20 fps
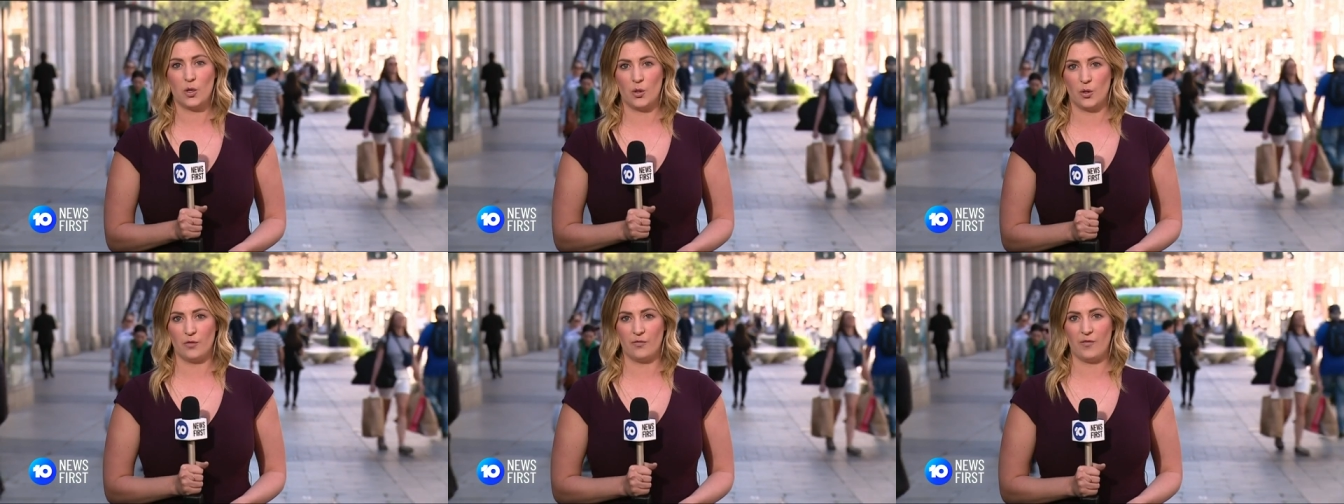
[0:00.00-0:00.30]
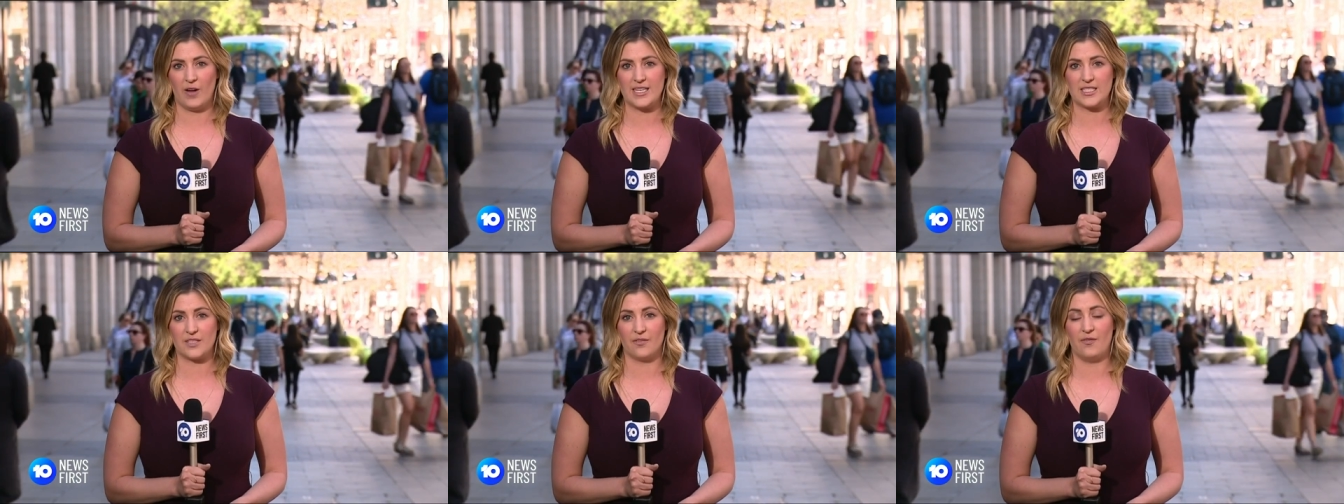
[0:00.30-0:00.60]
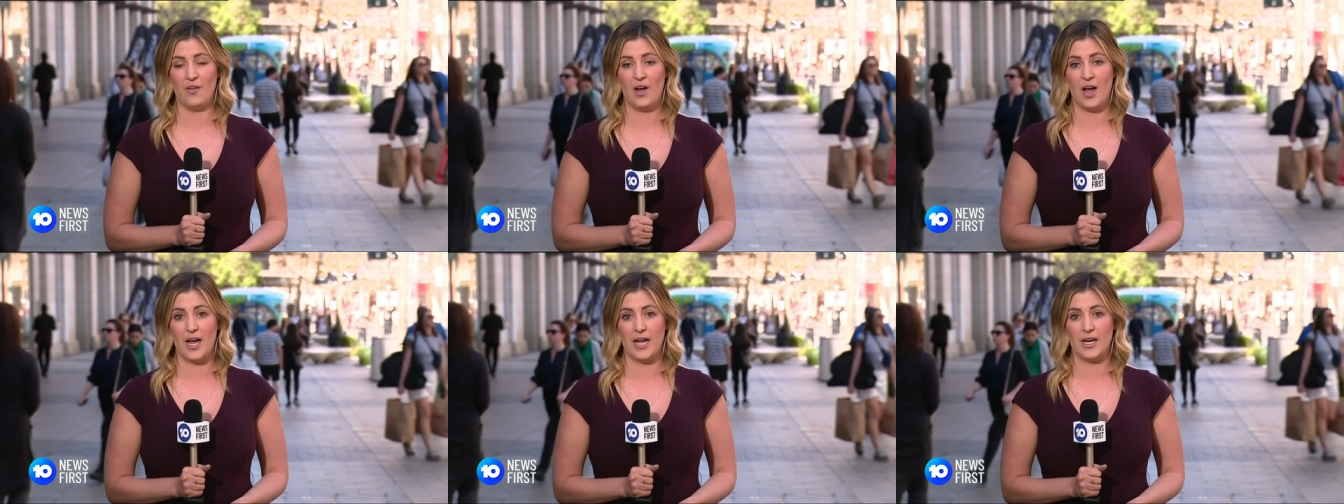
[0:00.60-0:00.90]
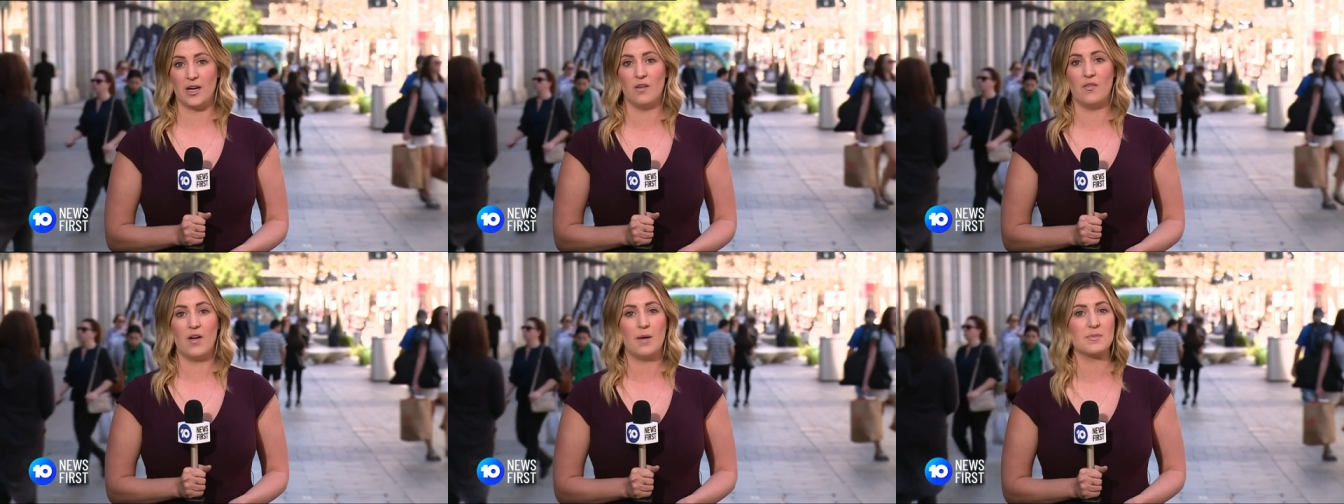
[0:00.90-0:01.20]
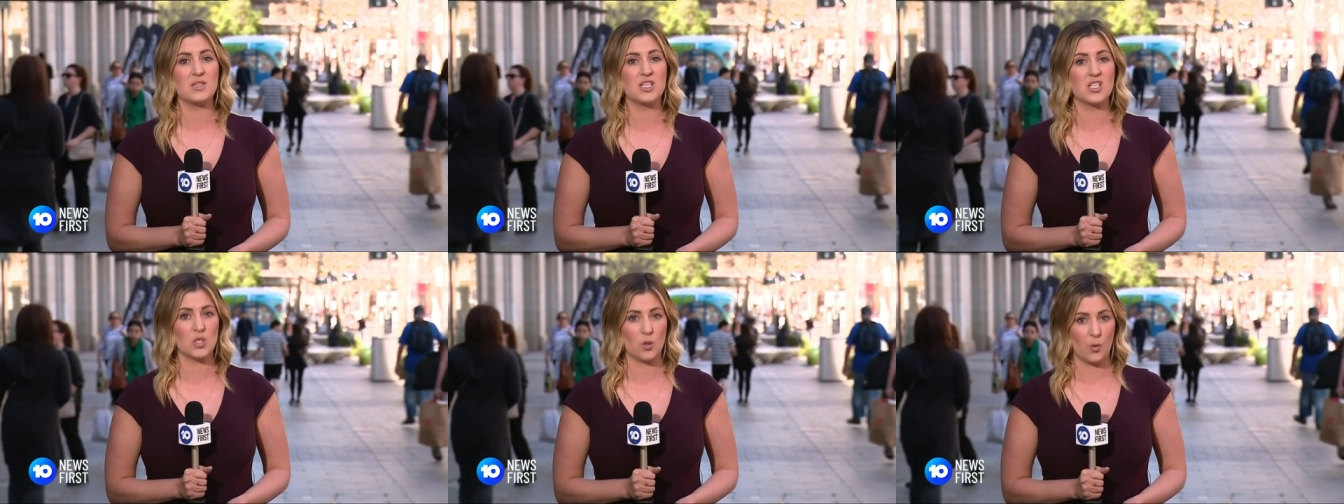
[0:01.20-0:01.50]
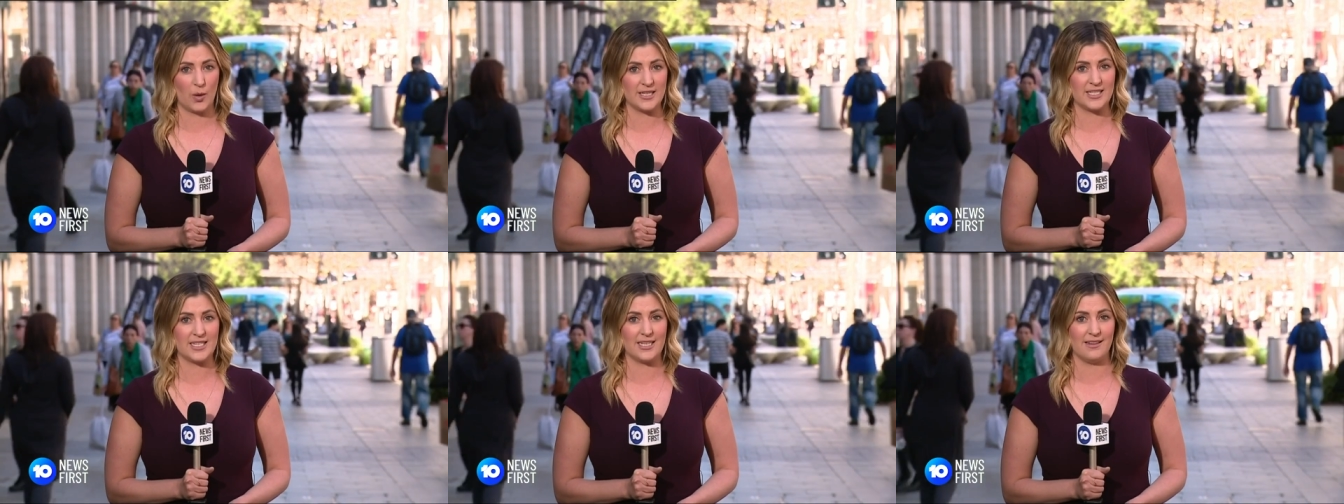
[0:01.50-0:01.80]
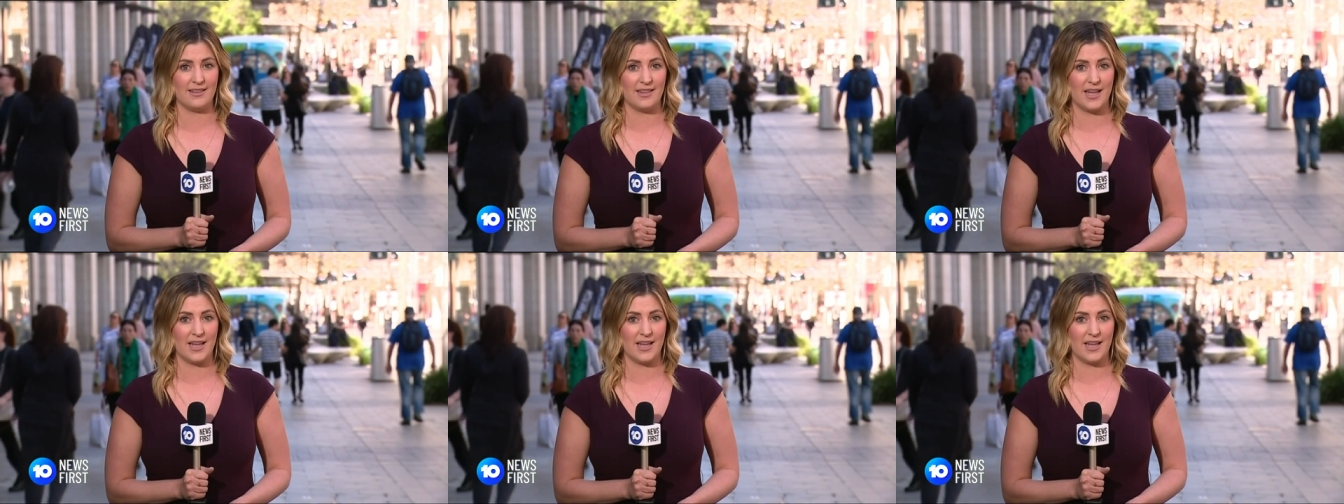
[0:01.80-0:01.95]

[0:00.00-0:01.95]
could face a fine of up to twenty